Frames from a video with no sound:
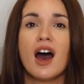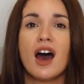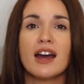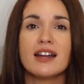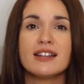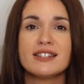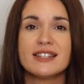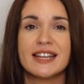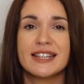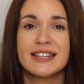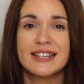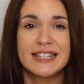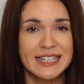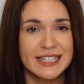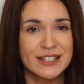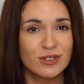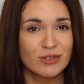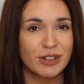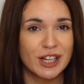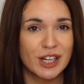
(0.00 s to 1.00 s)
I'd say
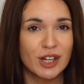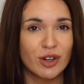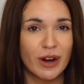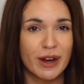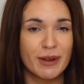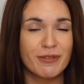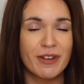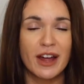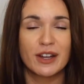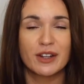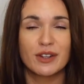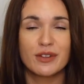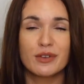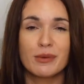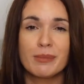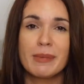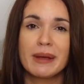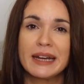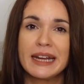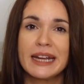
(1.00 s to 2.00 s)
these are really great value for
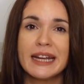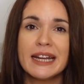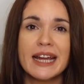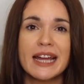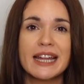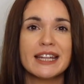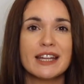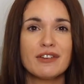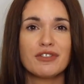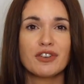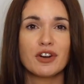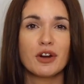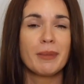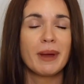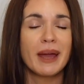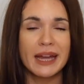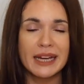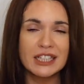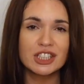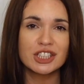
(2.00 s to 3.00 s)
money, and they're from
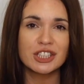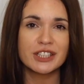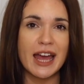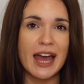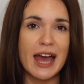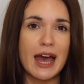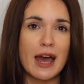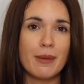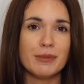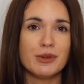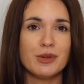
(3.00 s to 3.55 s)
H&M.